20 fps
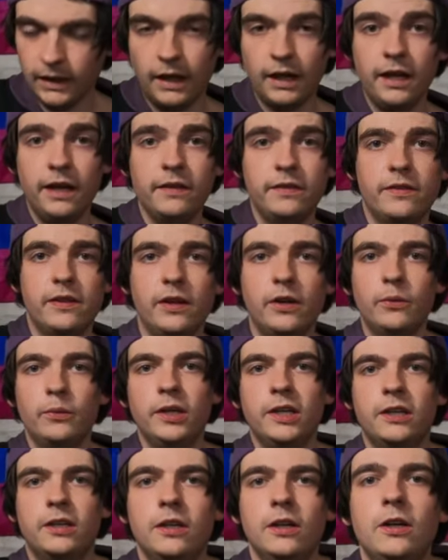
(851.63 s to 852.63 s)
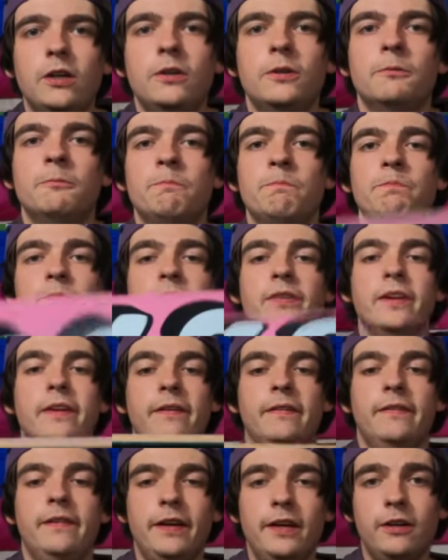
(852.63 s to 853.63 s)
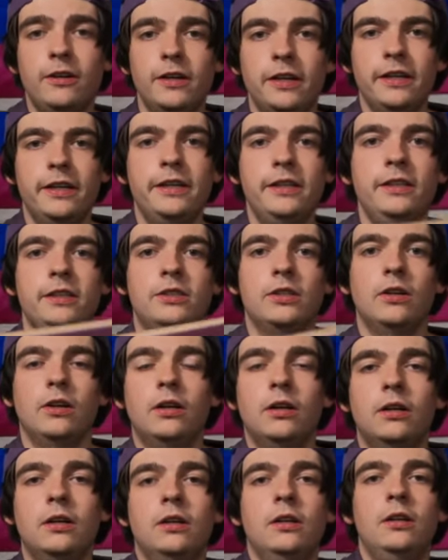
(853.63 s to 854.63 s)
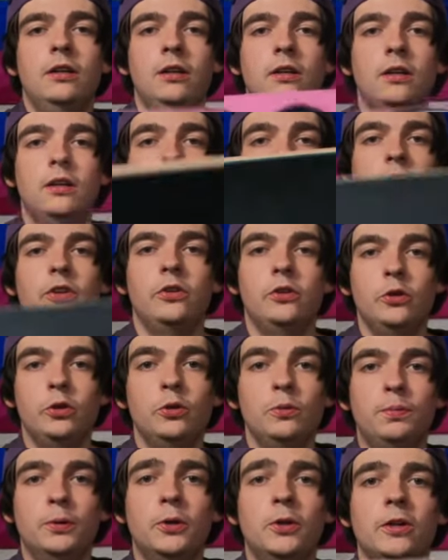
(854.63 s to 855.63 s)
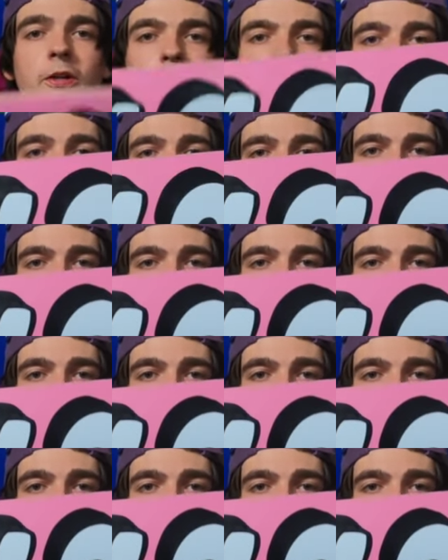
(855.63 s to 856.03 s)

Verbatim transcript: And there we go. There is our new board.